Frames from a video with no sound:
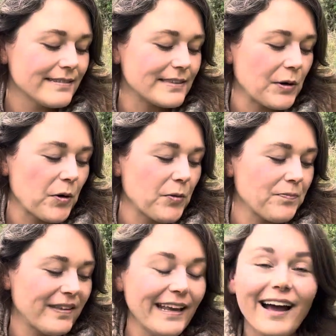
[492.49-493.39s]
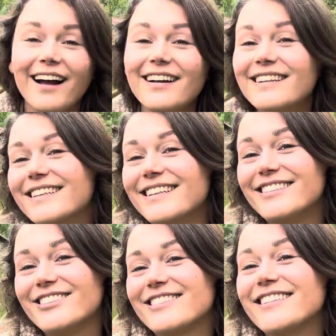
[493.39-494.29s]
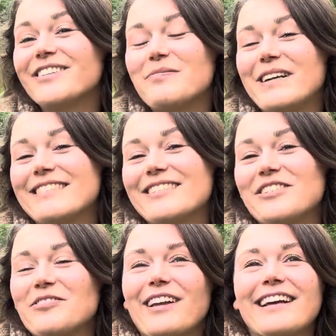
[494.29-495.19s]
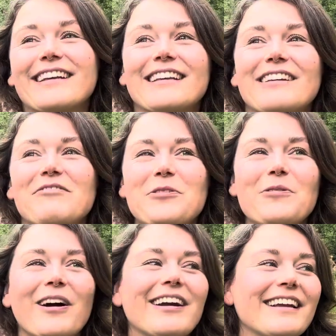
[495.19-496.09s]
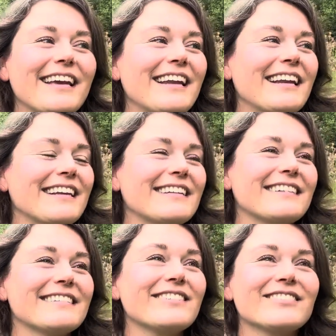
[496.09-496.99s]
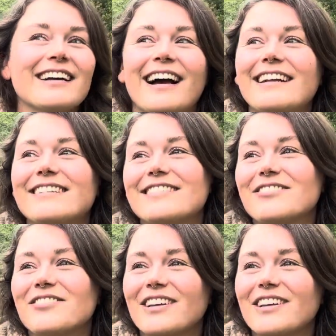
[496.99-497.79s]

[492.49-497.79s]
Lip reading: So yeah, just a little message of like, if you are getting like these little signs of